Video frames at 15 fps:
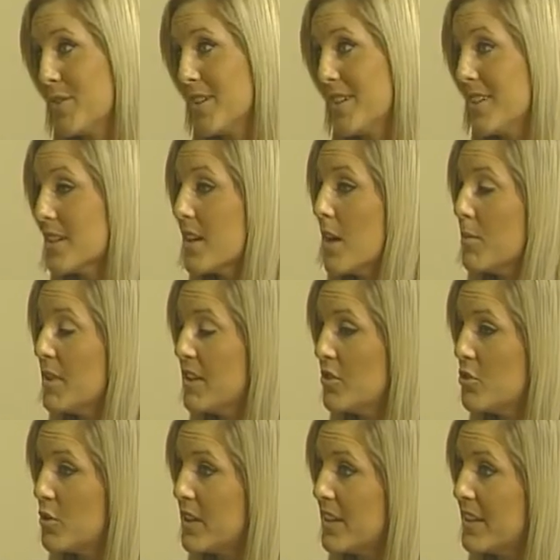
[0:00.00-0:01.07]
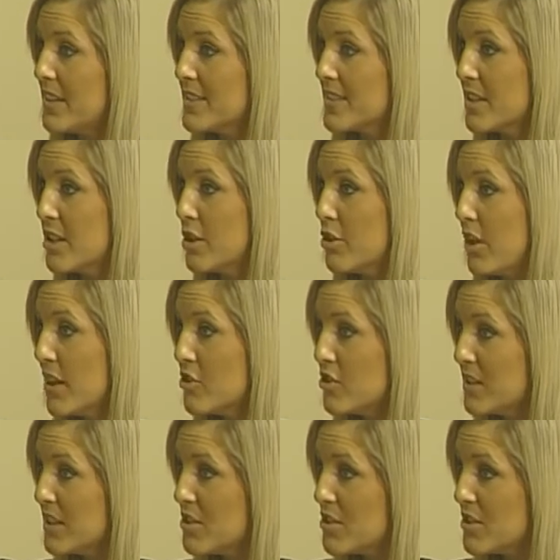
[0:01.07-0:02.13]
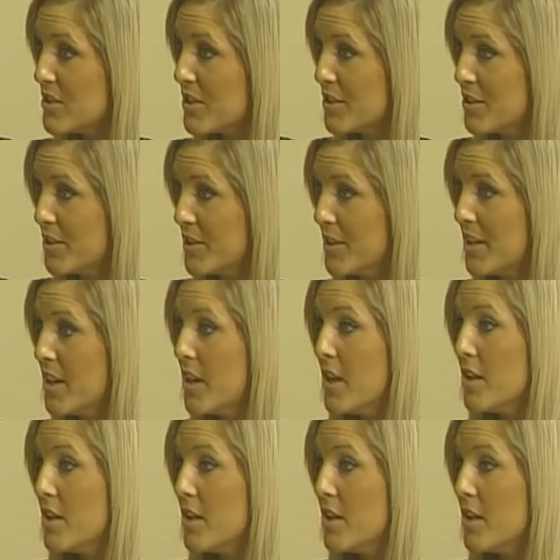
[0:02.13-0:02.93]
for coming and joining us, and Certainly. congratulations on your